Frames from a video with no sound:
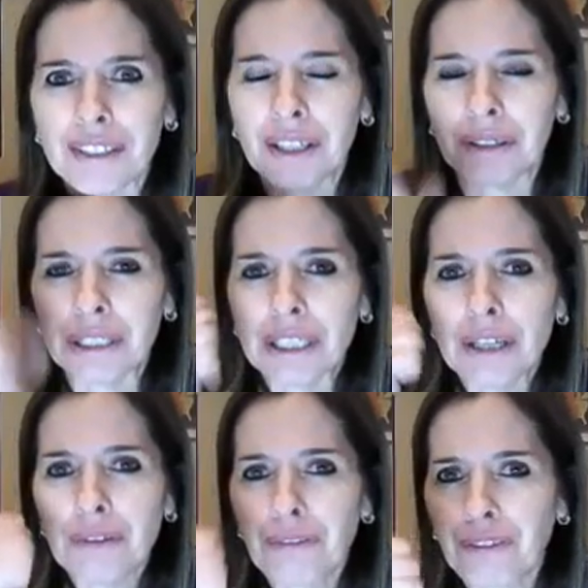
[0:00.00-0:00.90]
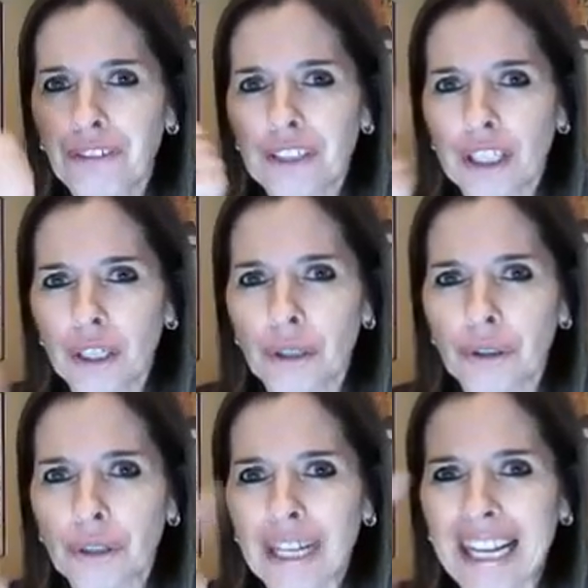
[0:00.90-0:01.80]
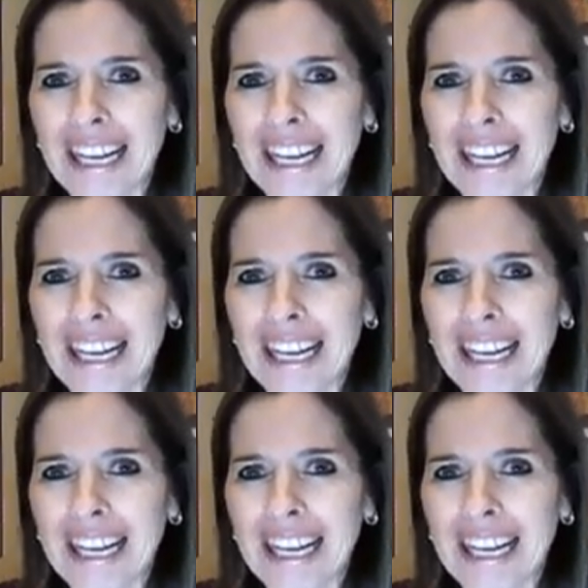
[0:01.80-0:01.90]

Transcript: Go. F-R-E-N-D.